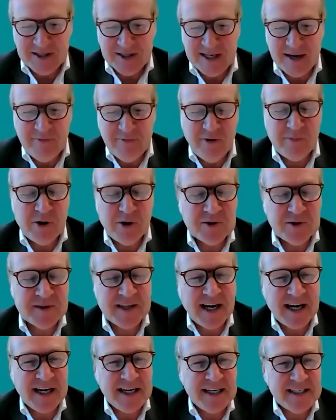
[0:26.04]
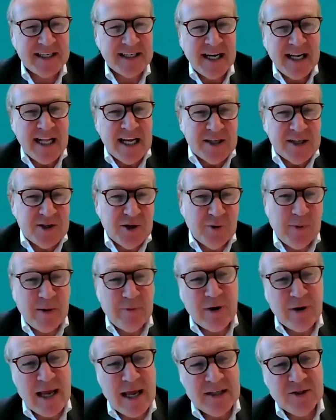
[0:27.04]
Same from our side. So we
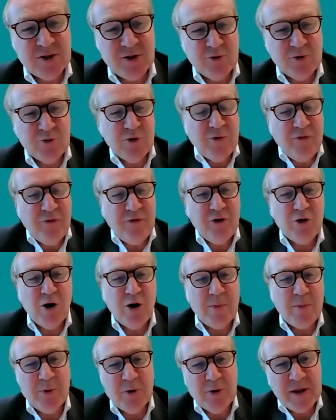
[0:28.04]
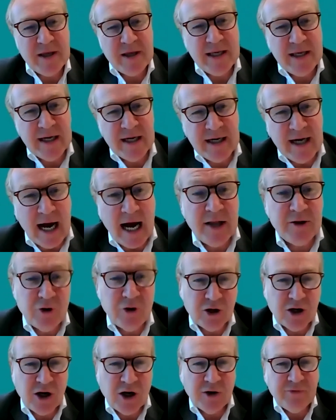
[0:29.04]
would like to follow up on the
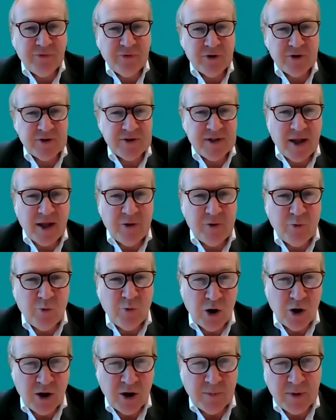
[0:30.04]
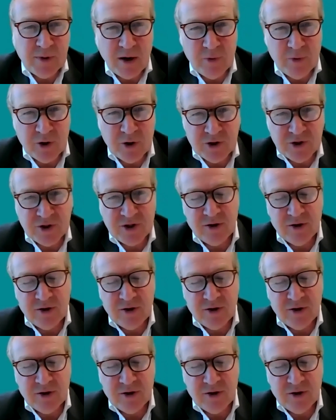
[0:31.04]
annual conference that the World Employment